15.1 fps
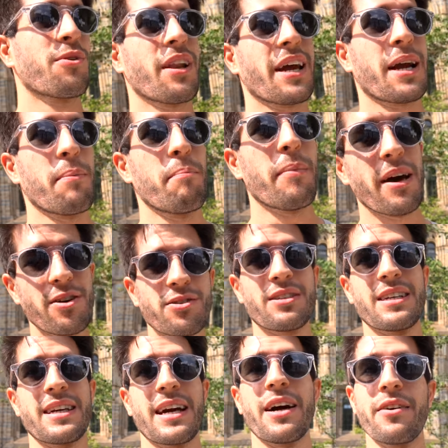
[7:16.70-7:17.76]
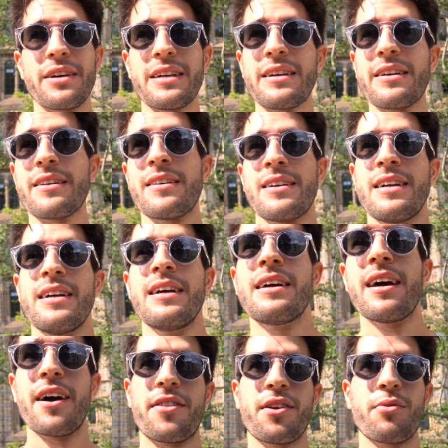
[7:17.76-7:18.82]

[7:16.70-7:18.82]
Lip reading: We're like melting out here. I